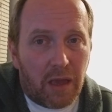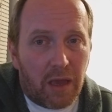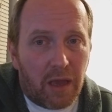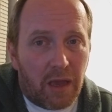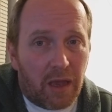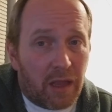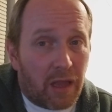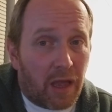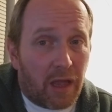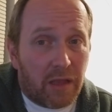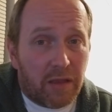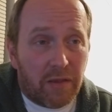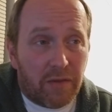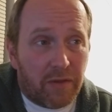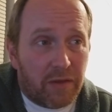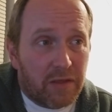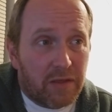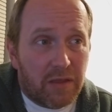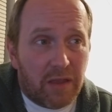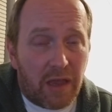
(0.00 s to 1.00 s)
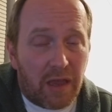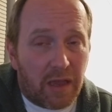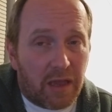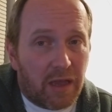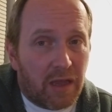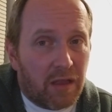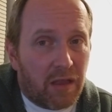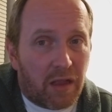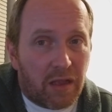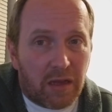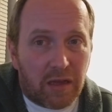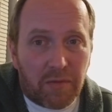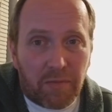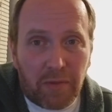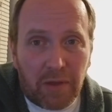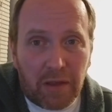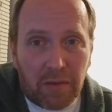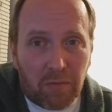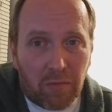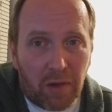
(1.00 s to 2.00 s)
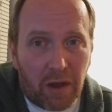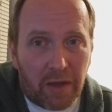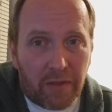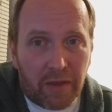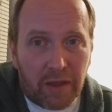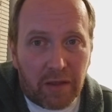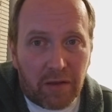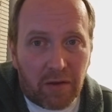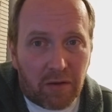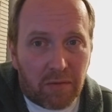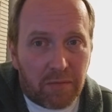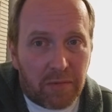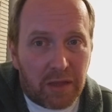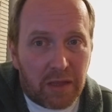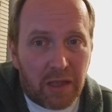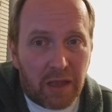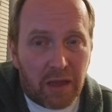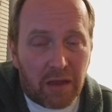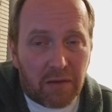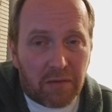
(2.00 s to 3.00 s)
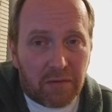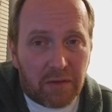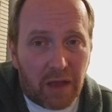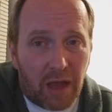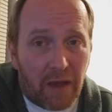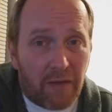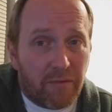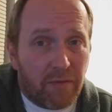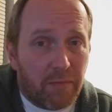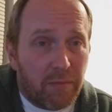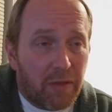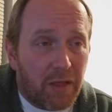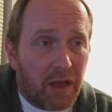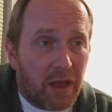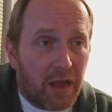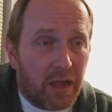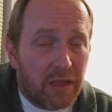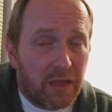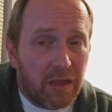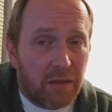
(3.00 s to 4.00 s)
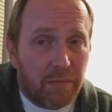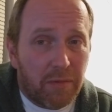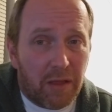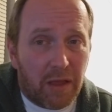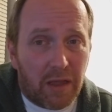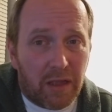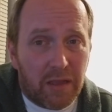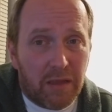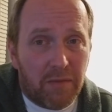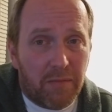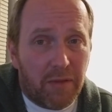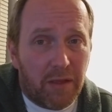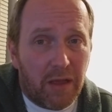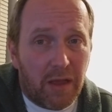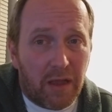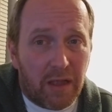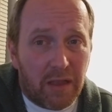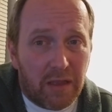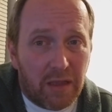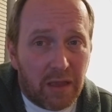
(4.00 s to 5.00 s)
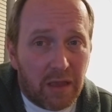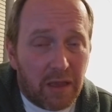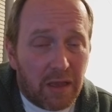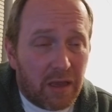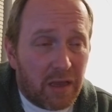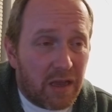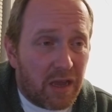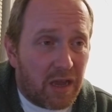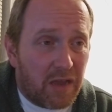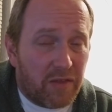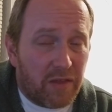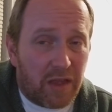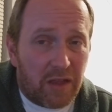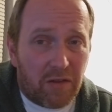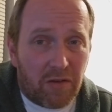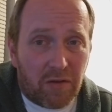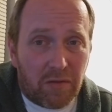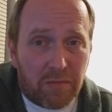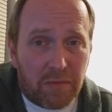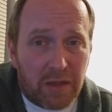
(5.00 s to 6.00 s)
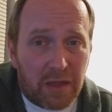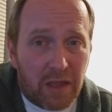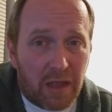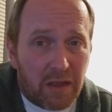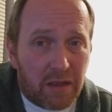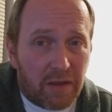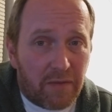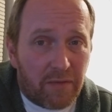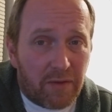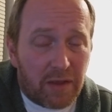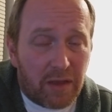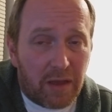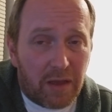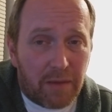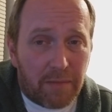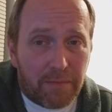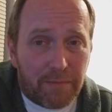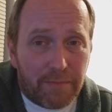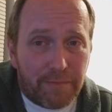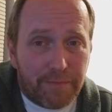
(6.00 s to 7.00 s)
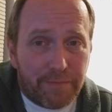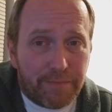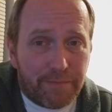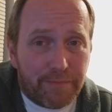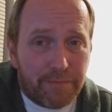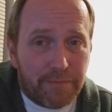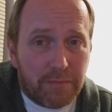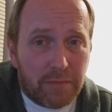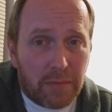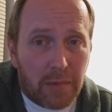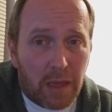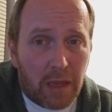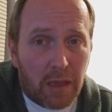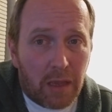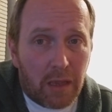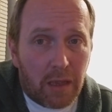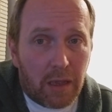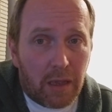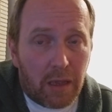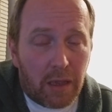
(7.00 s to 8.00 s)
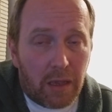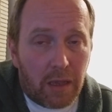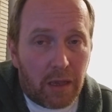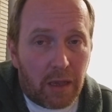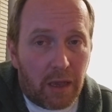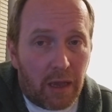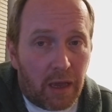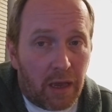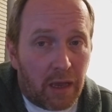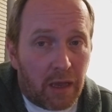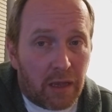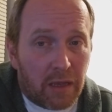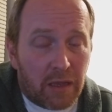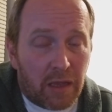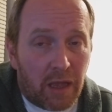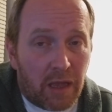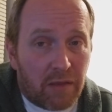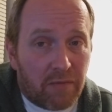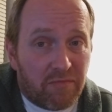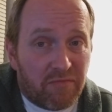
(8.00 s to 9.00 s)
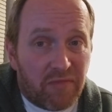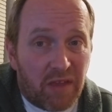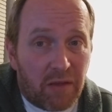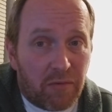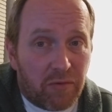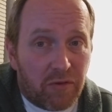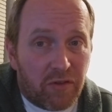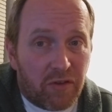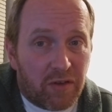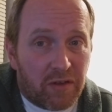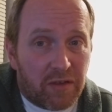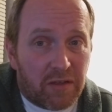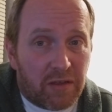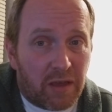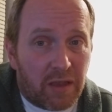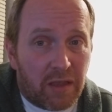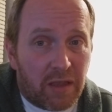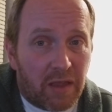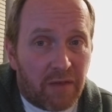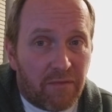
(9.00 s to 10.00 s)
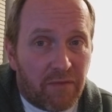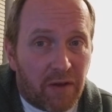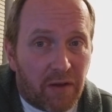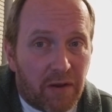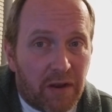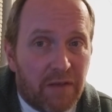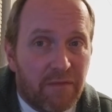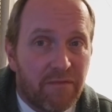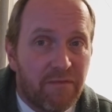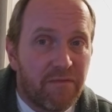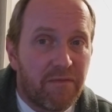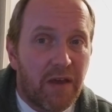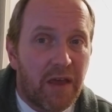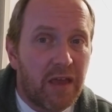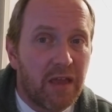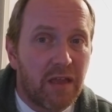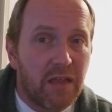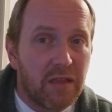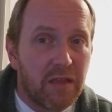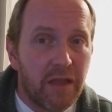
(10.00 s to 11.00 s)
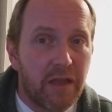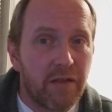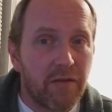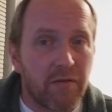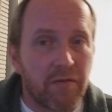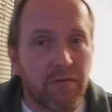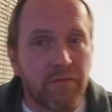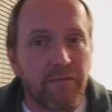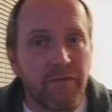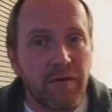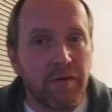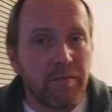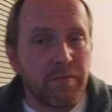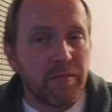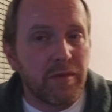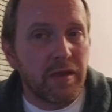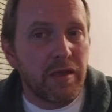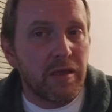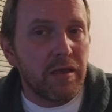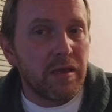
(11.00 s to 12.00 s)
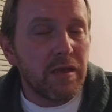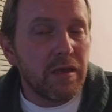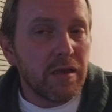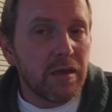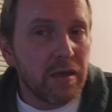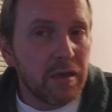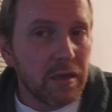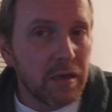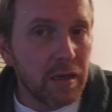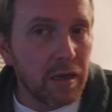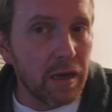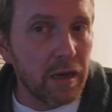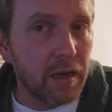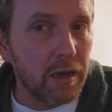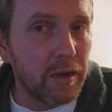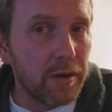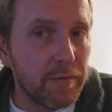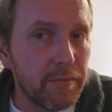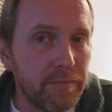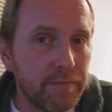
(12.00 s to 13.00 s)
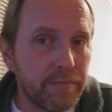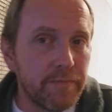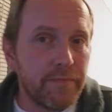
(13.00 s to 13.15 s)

And I, to this day, cannot explain why they turned me down. I've applied and applied and applied, and they turned me down every time. And they would just send a very vague letter from the, um,